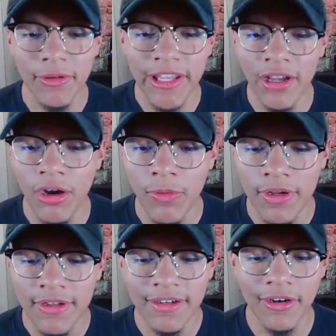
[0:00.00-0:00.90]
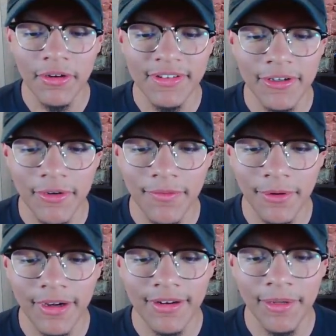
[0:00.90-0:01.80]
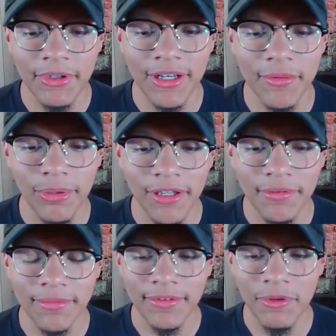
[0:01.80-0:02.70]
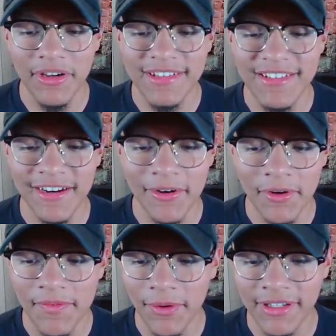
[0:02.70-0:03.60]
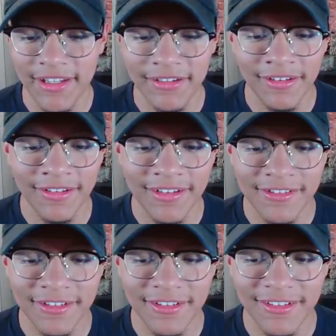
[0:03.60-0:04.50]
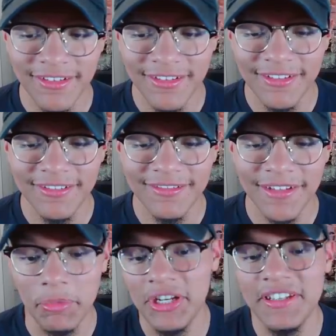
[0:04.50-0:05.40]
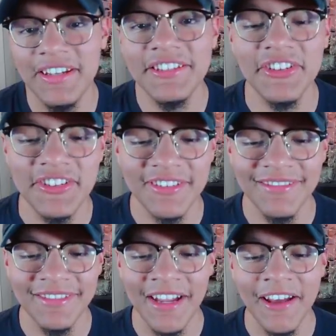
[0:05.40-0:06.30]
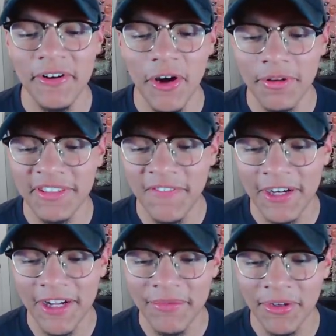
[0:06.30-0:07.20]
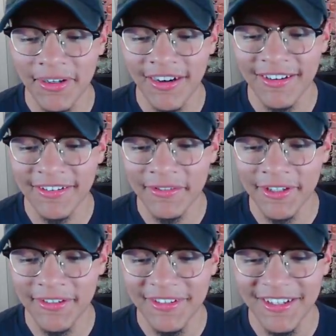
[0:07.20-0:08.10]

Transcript: Leo. Oh, he's going for it. I mean, I don't blame him. Well, he's not going for it, technically. He's just... I mean, he, he's just... I don't know what the fuck I'm doing, all right? Here we go.